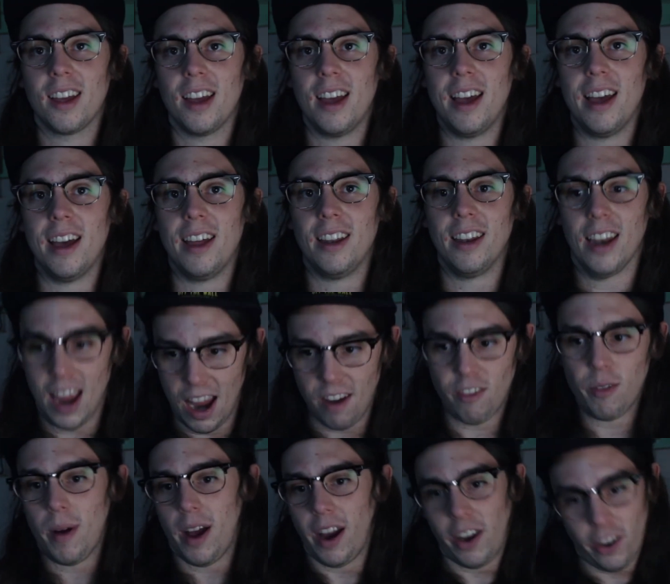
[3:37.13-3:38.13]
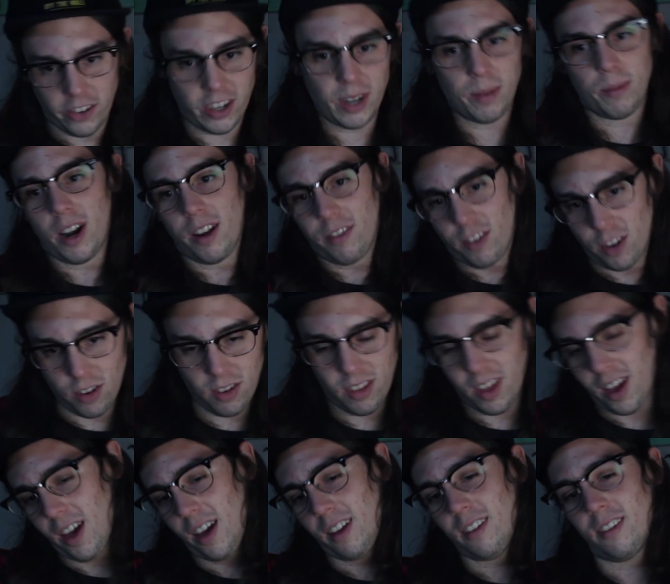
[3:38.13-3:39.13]
and everybody in your team would have to do
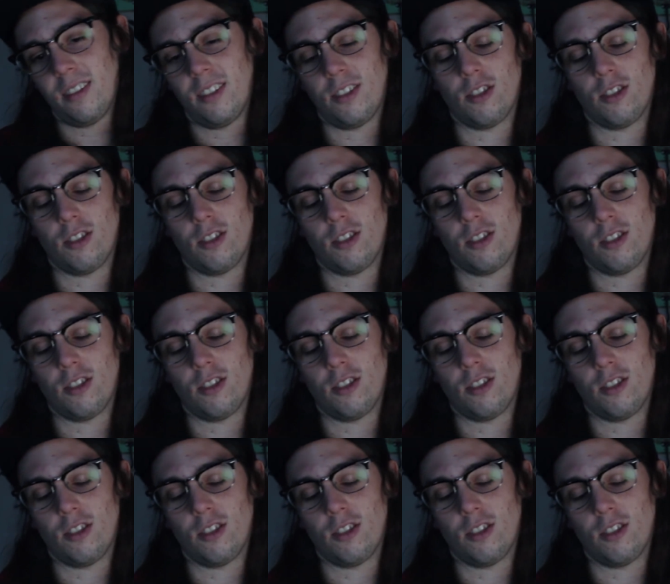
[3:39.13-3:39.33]
that.